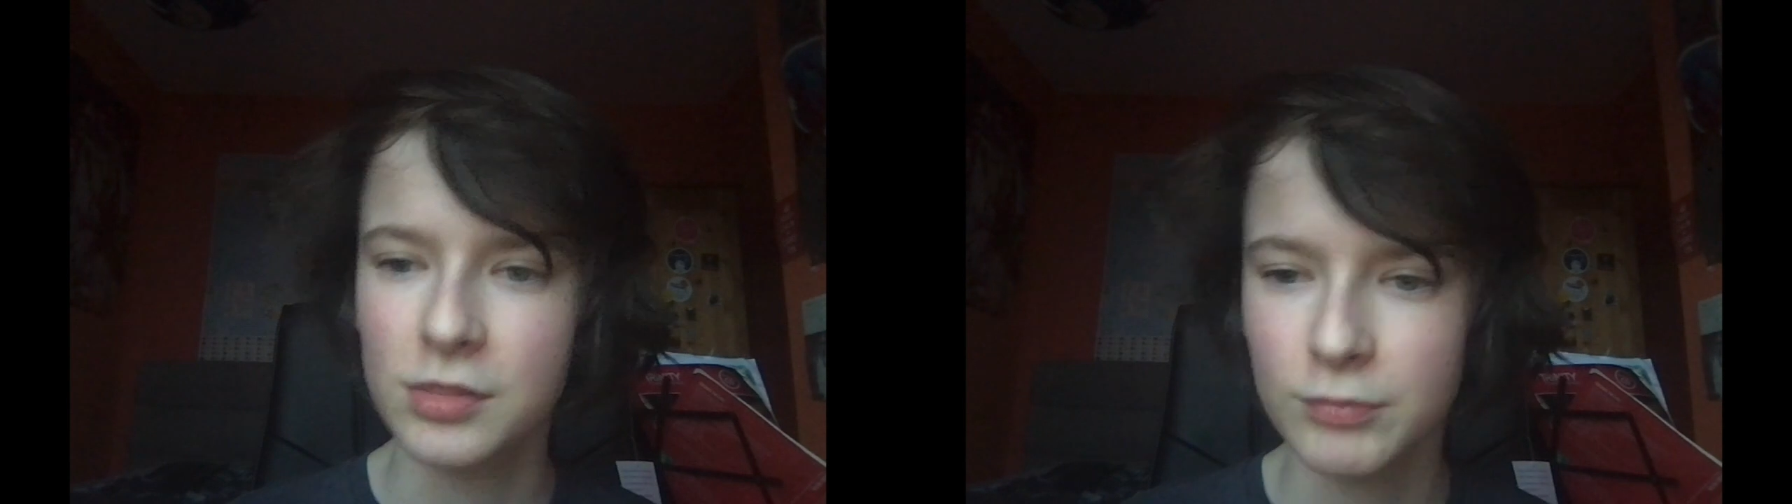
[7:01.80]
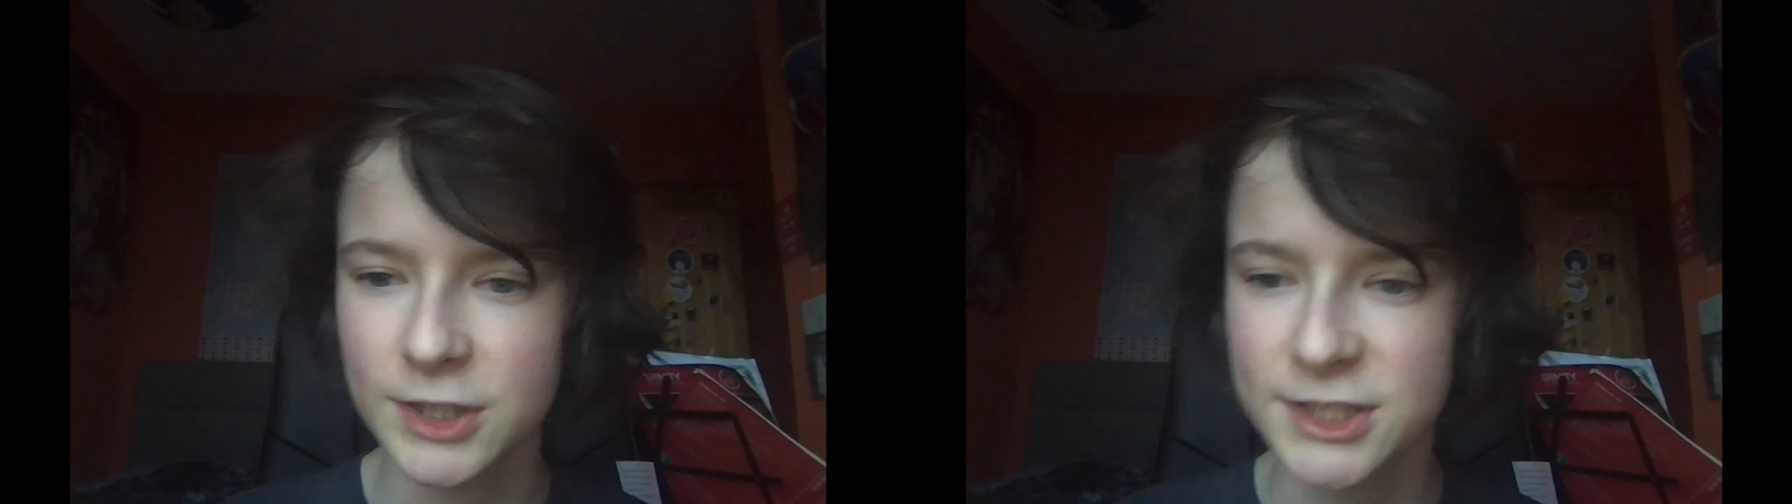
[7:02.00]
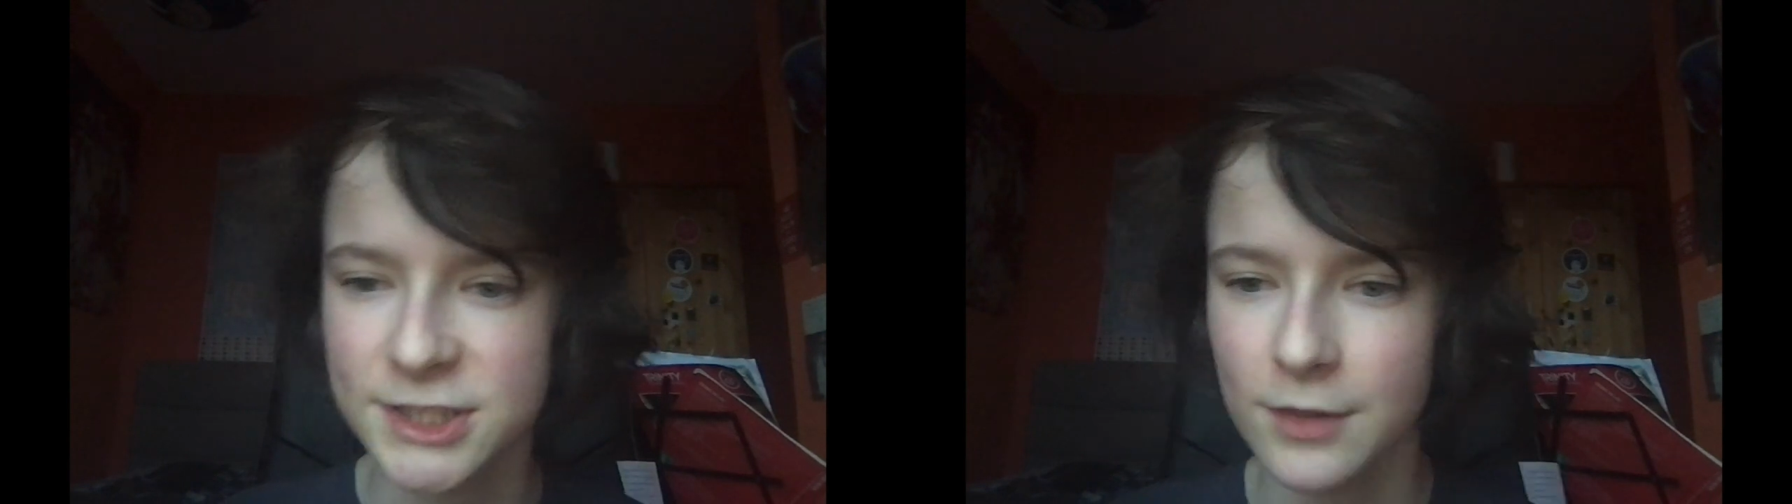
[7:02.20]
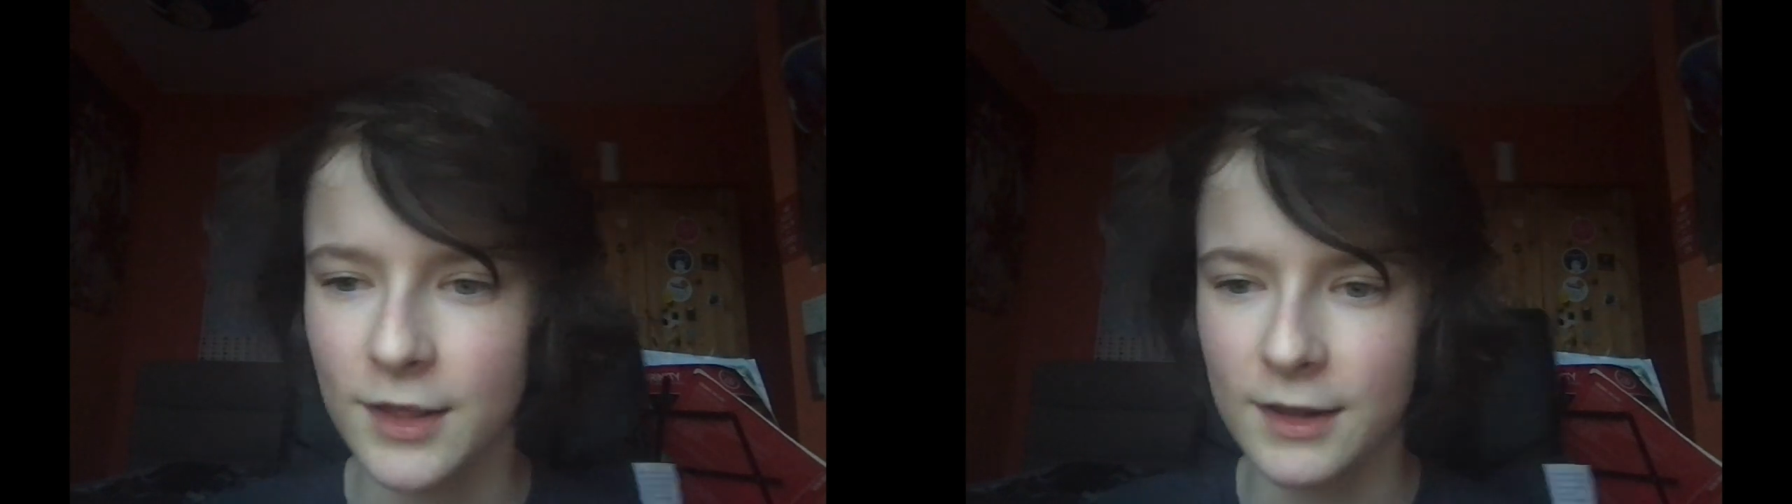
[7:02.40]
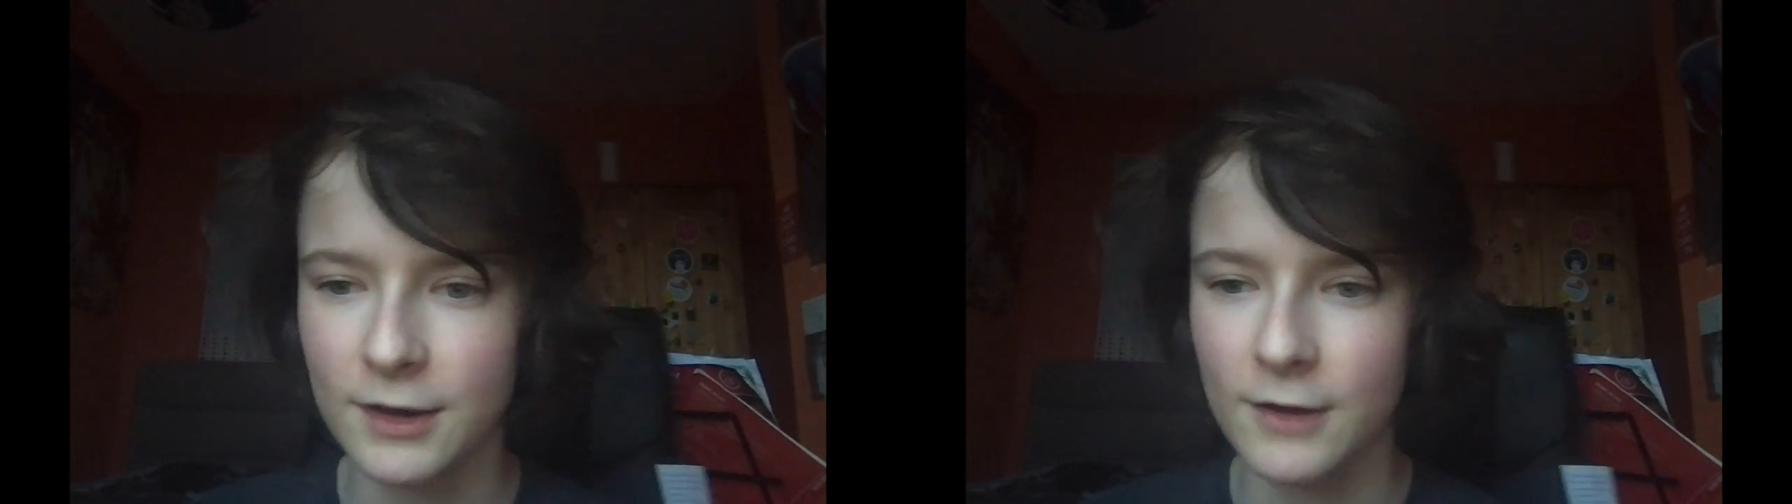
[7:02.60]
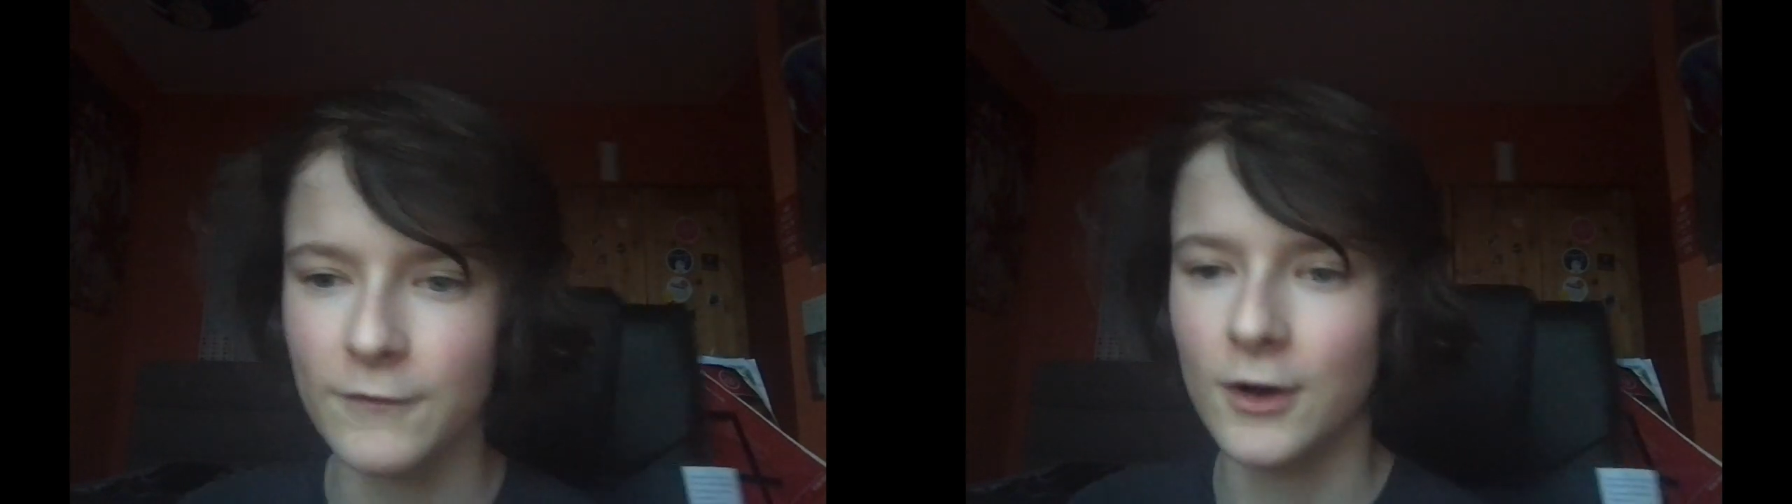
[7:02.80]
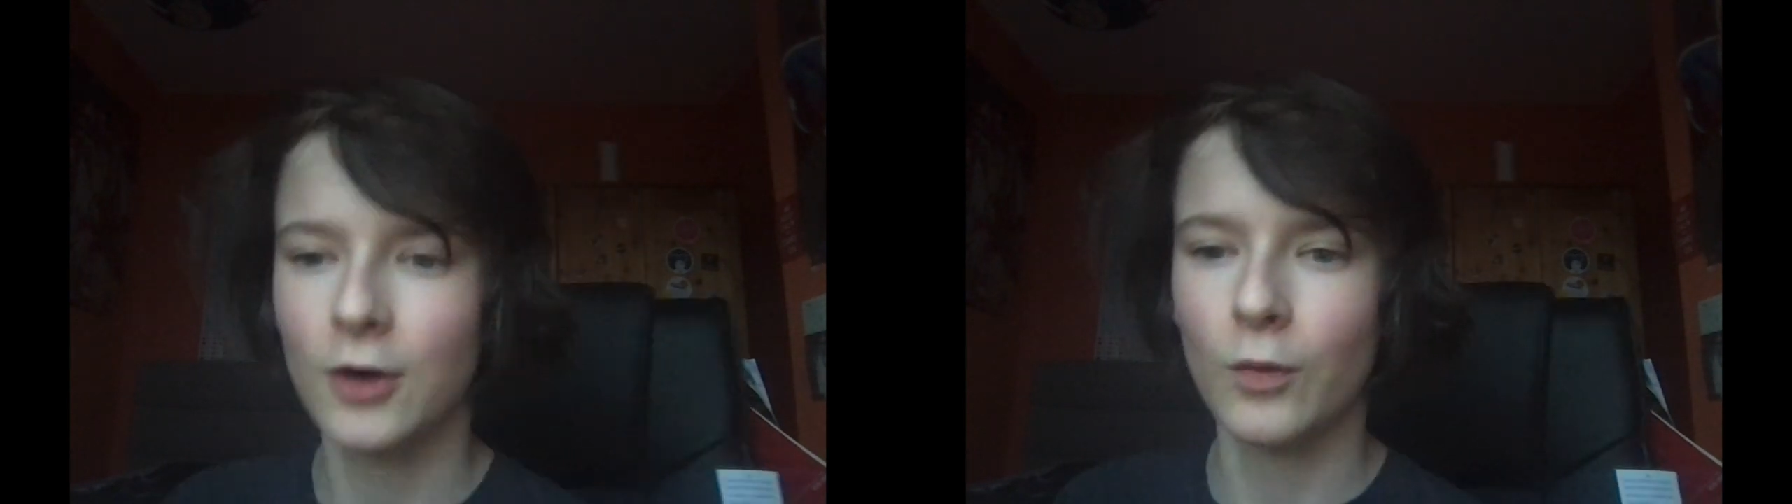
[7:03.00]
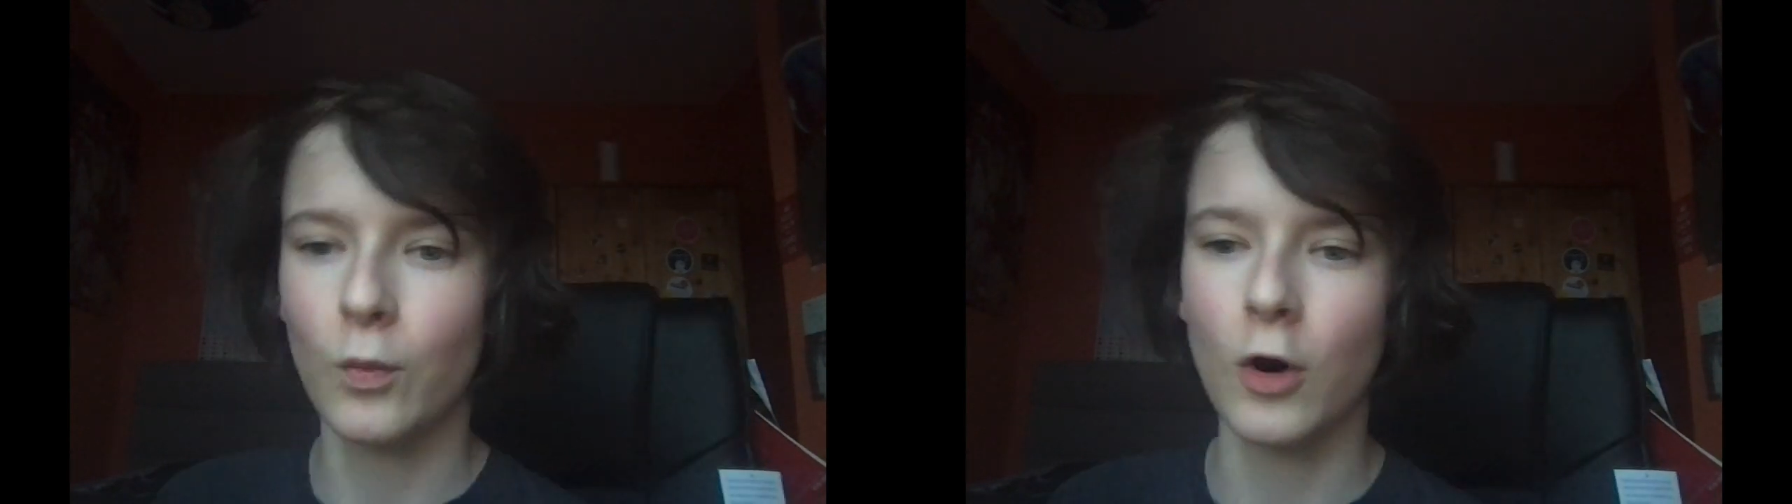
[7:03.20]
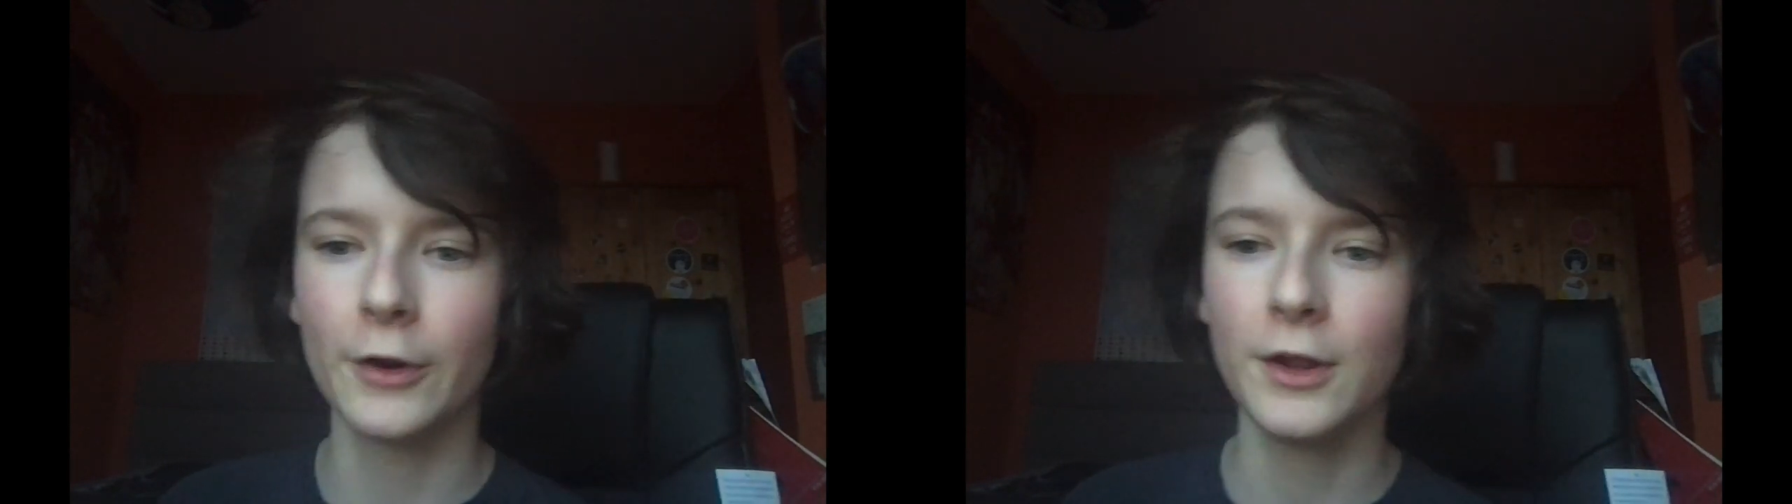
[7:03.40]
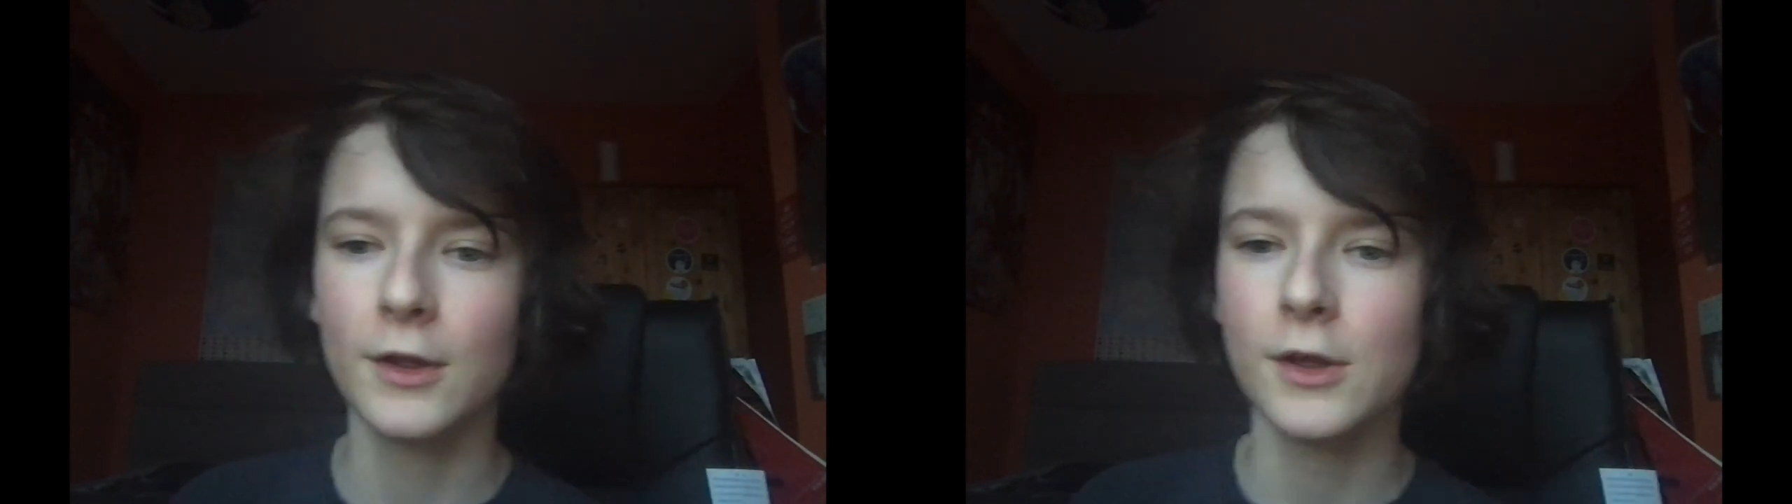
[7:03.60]
which is another
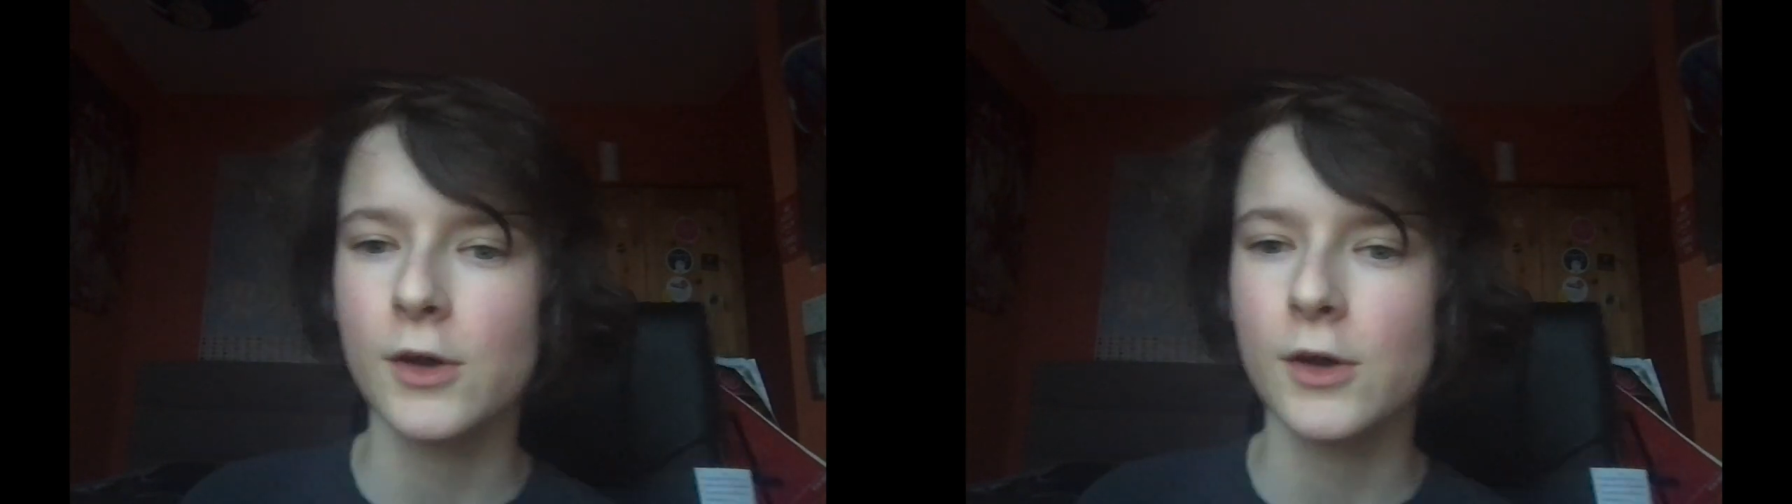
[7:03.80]
one,